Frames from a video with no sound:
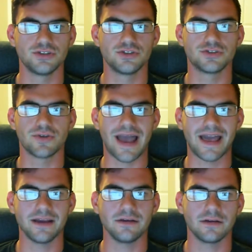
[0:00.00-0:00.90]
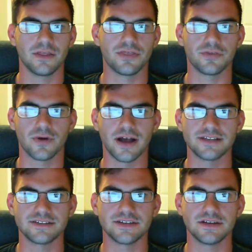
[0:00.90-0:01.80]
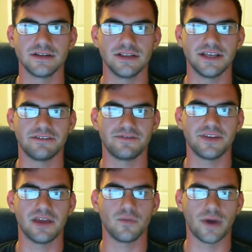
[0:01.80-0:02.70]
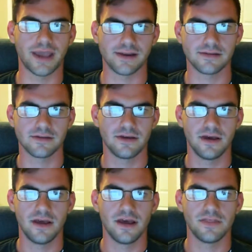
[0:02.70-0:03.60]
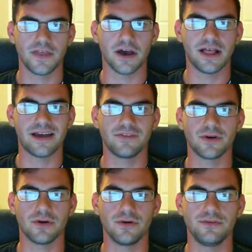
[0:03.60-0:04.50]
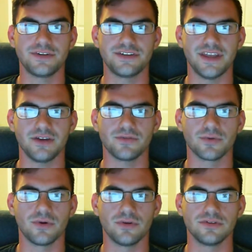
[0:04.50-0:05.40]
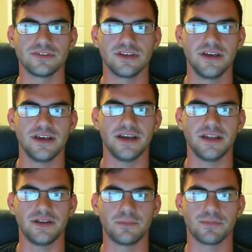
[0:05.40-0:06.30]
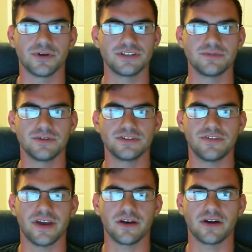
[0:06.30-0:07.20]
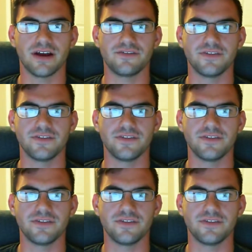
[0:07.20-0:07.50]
Drag, thrust, lift, and weight. They all have their own distinct roles in principles of aircraft